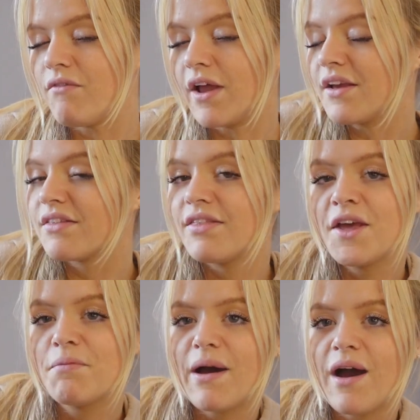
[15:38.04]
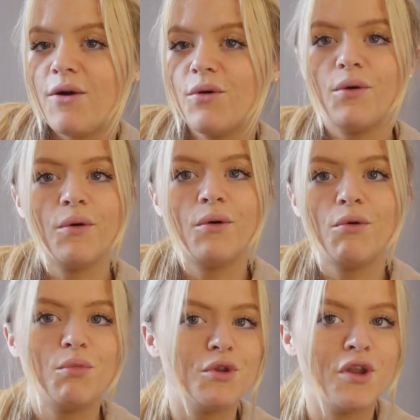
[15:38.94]
like think about
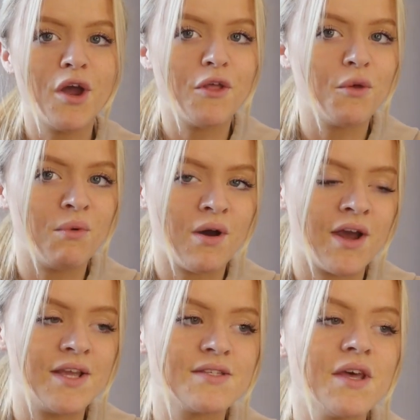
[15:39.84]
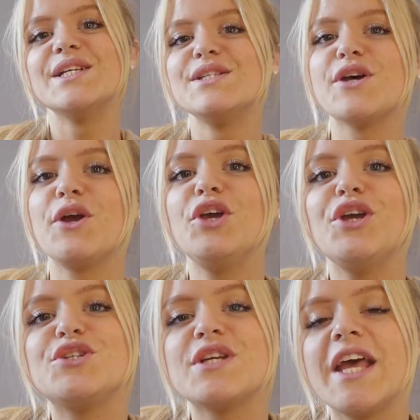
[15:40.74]
or would know otherwise. So
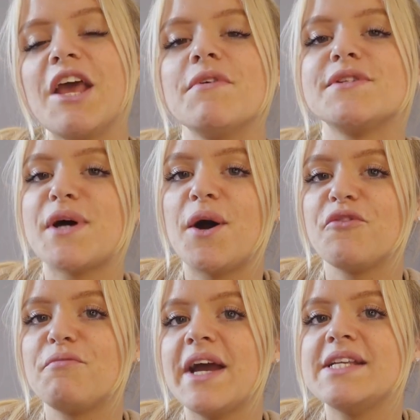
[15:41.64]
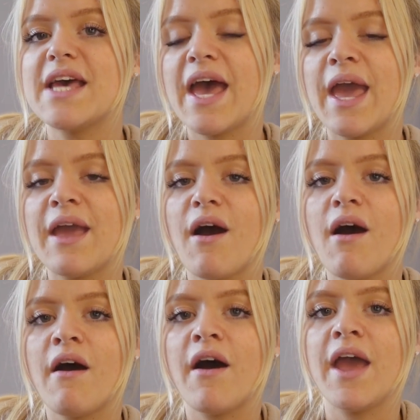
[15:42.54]
usually the start of my day,
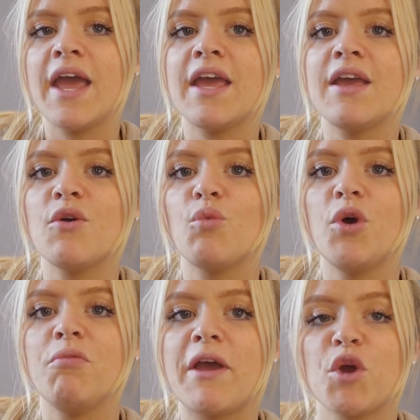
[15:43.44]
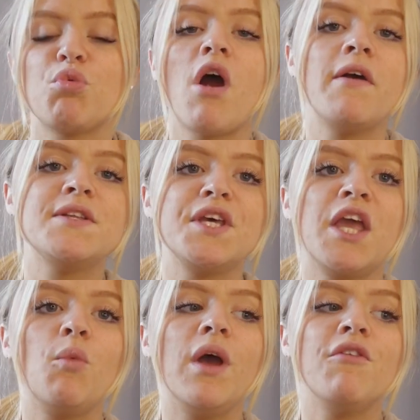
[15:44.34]
I would make a
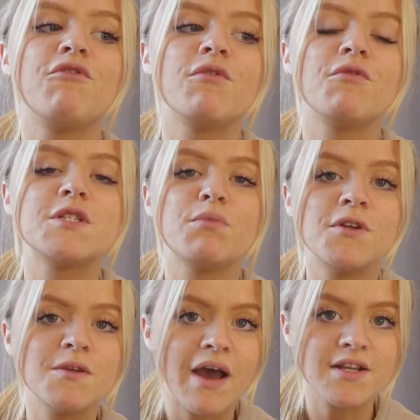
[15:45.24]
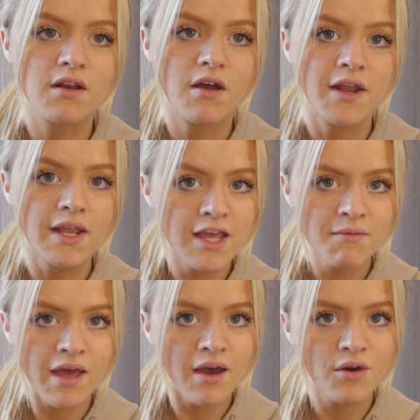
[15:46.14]
priority with responding back to client
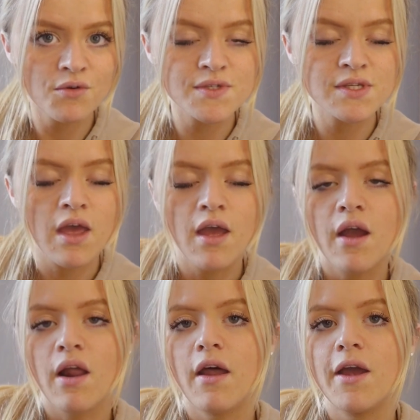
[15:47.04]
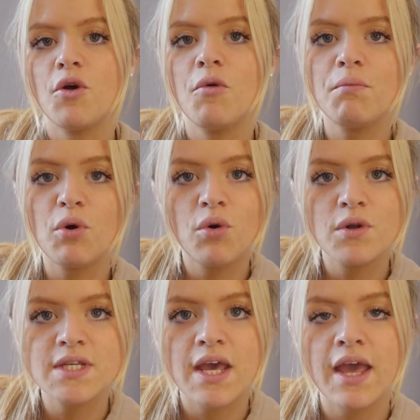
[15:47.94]
emails, client
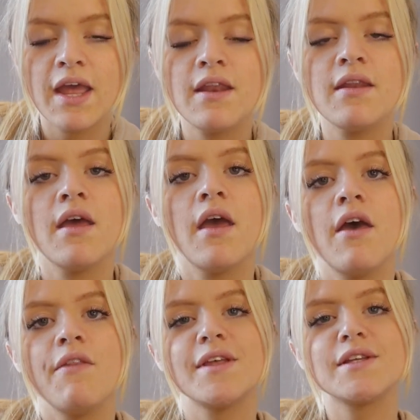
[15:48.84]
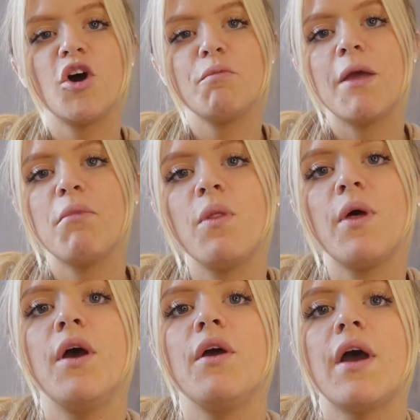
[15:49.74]
onboarding. There's a lot of people
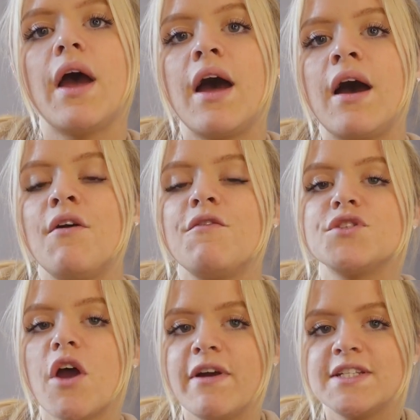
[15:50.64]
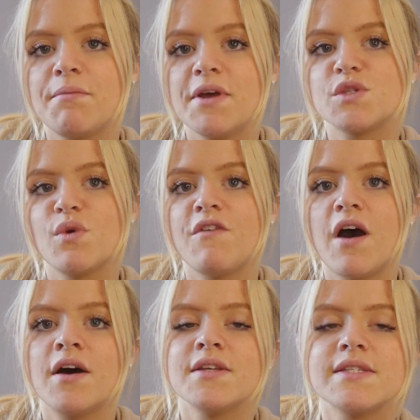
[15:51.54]
that have direct debits with
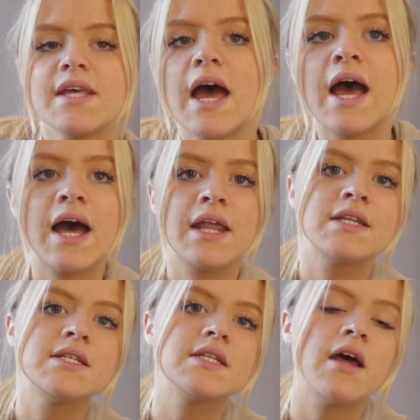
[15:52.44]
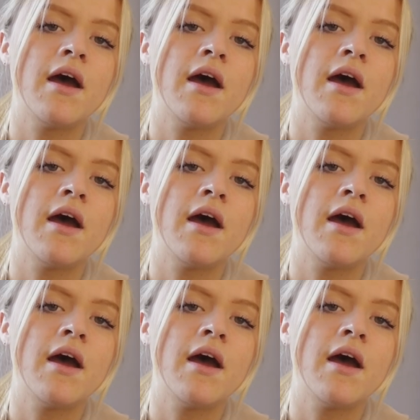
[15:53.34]
us and